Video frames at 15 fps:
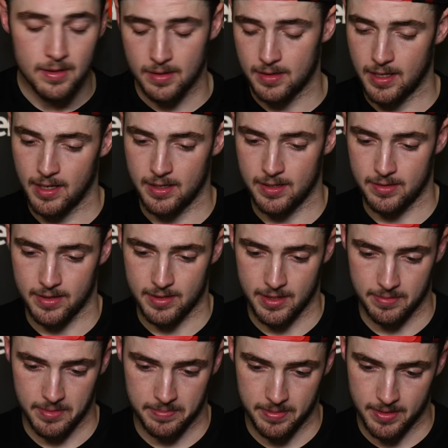Yeah, no, I thought
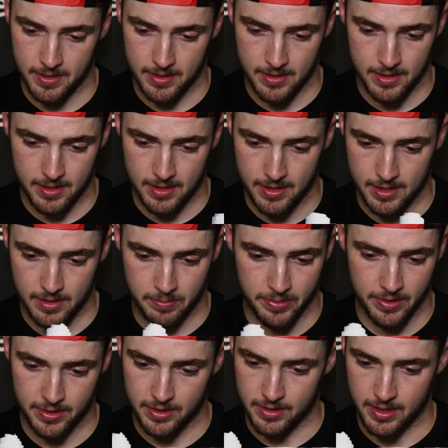we played a
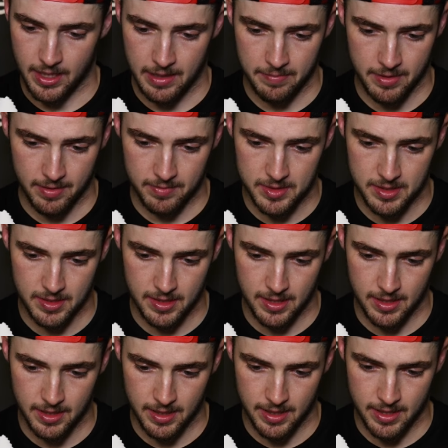pretty good game.
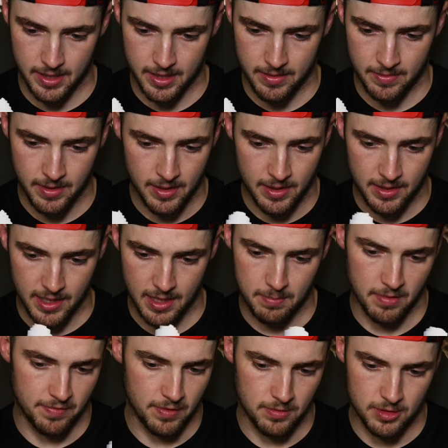Obviously, gave him
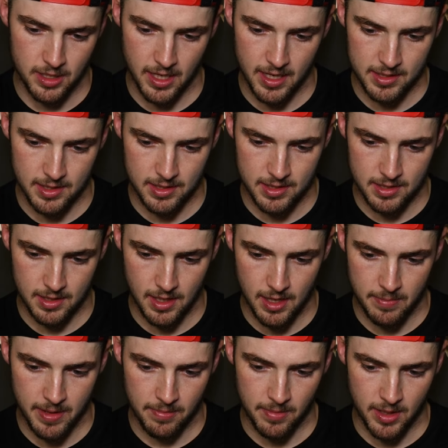a few chances, odd
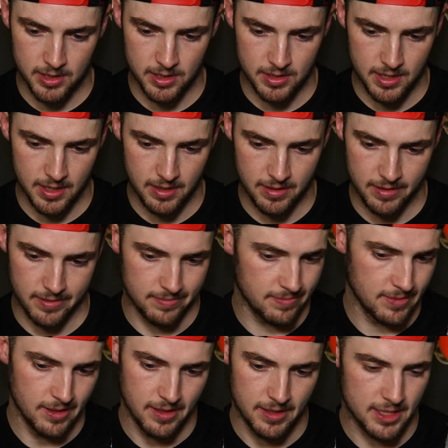man rushes there, and
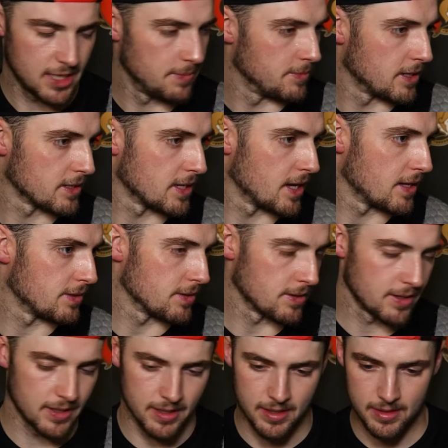a team like that, they're
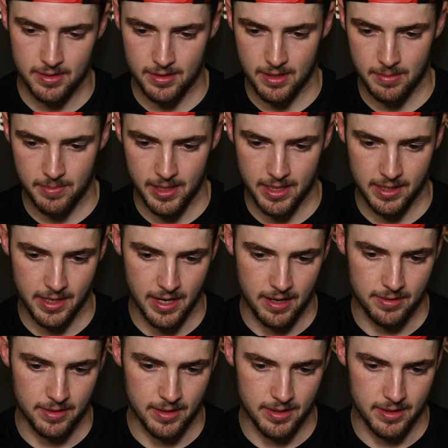gonna make it
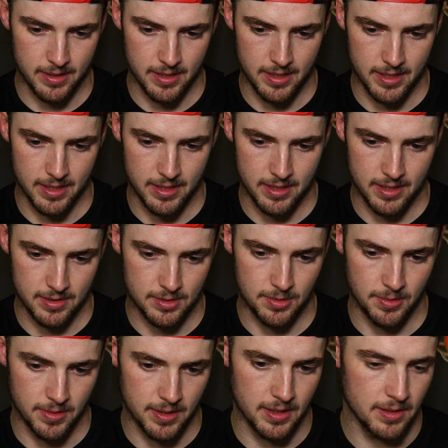count on and
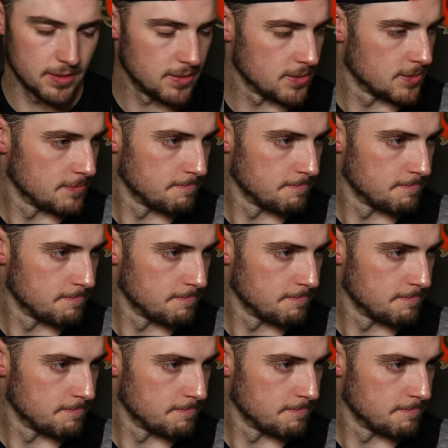score on you on those.